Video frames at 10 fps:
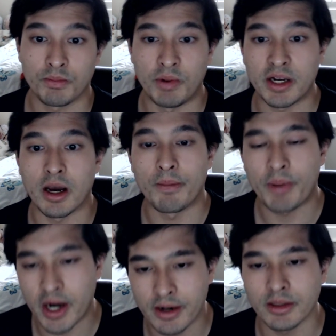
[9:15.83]
But
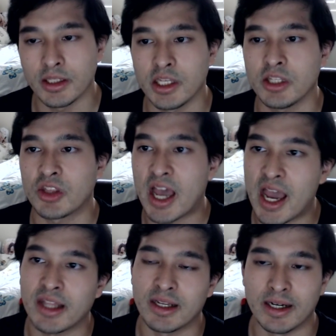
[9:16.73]
apparently
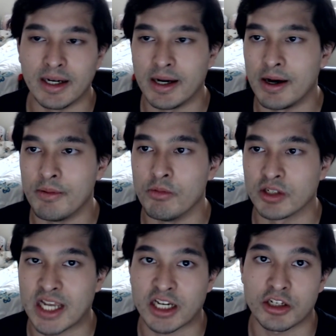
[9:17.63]
that um,
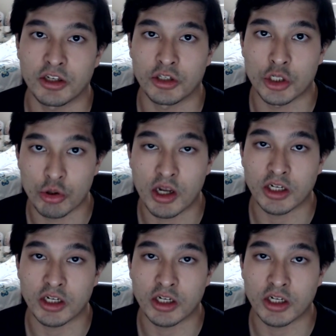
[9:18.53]
was actually a trick.